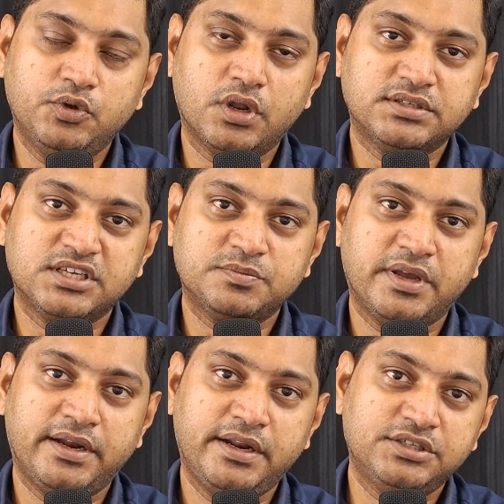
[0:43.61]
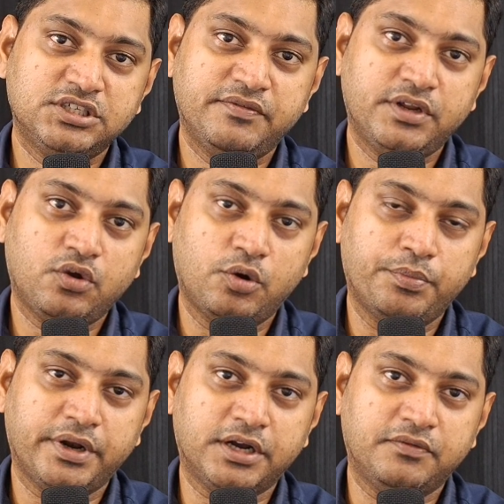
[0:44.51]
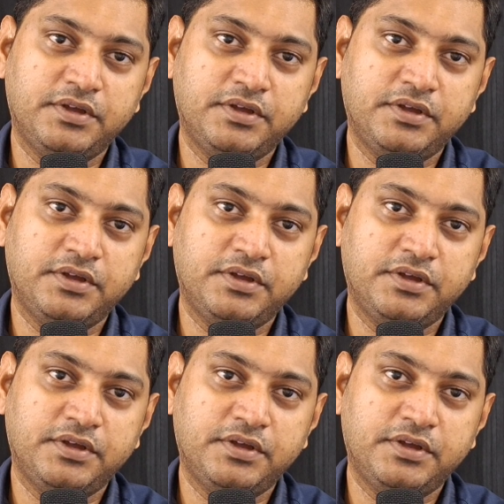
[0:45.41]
neuroscience behind each and every component,